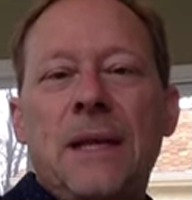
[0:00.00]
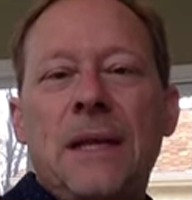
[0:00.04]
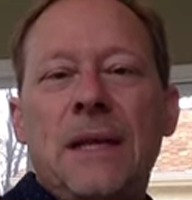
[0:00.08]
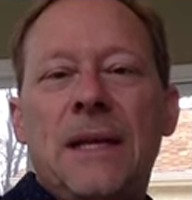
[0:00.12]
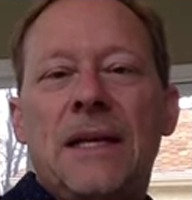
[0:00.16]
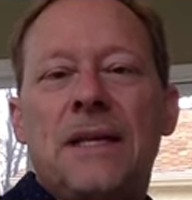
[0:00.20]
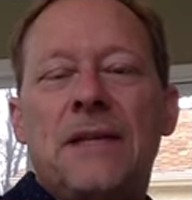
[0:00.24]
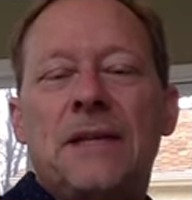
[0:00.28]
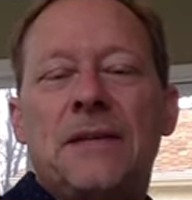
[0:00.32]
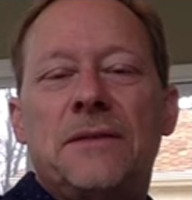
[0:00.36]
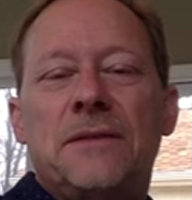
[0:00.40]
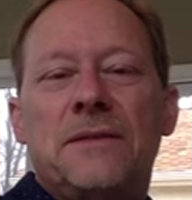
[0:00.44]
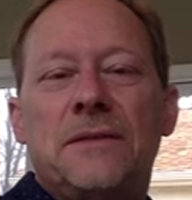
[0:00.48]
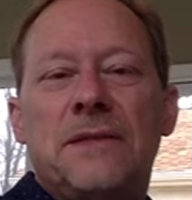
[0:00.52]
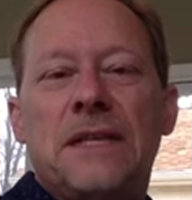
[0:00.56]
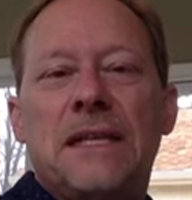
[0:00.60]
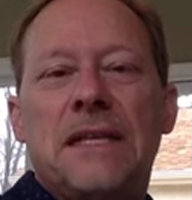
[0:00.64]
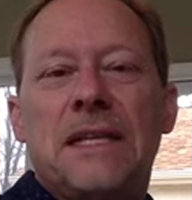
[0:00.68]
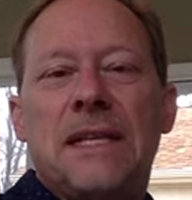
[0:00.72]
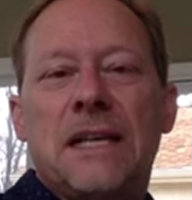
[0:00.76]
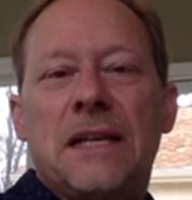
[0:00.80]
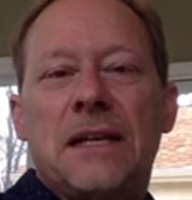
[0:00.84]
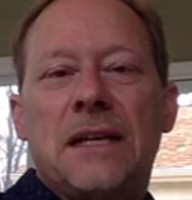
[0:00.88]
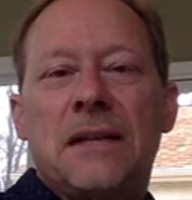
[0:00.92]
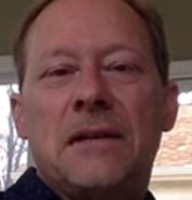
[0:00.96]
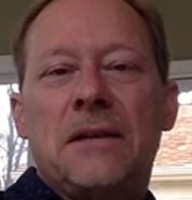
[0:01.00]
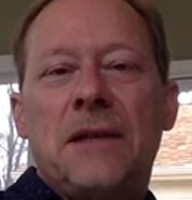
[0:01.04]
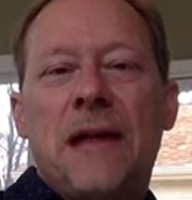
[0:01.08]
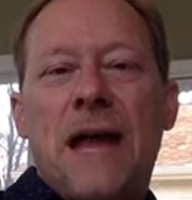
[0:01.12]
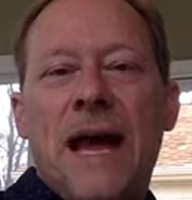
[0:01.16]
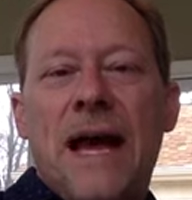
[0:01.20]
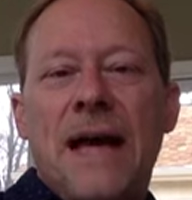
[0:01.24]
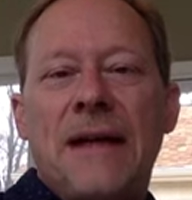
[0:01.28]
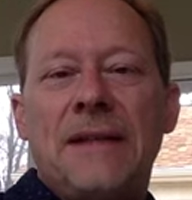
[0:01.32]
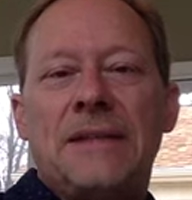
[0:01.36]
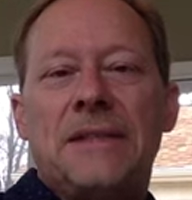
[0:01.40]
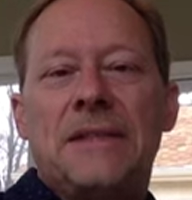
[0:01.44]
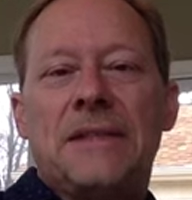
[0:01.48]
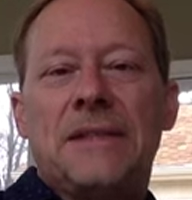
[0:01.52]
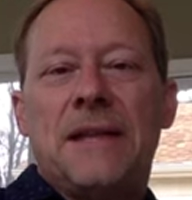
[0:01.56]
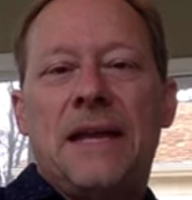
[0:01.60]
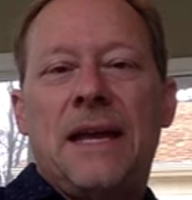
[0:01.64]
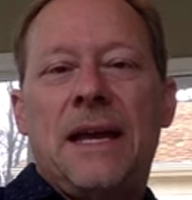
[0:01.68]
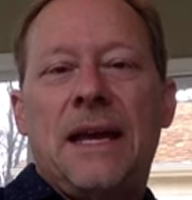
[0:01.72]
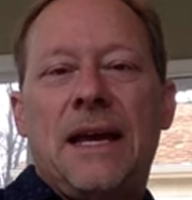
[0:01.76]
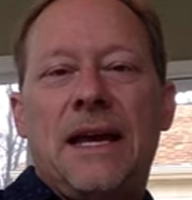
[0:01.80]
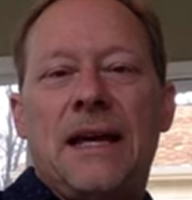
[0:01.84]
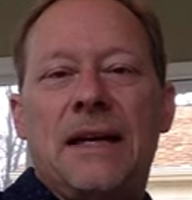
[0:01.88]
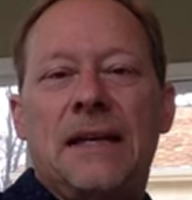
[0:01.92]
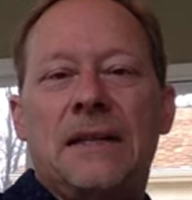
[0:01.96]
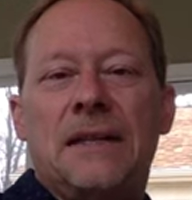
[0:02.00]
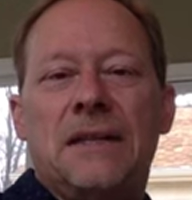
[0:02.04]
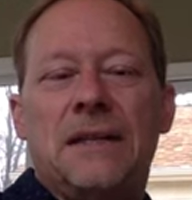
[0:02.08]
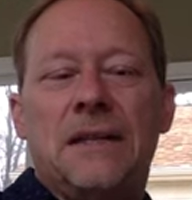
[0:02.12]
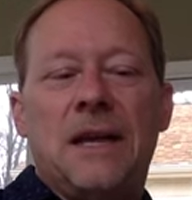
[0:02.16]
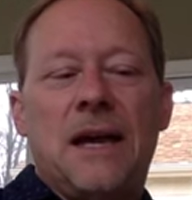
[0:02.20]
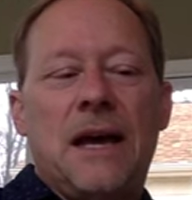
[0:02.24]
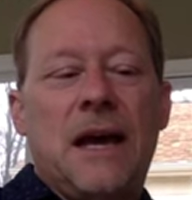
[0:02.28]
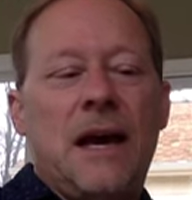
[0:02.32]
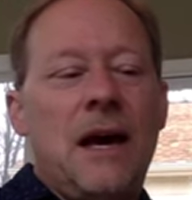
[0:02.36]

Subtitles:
that you've seen in class, and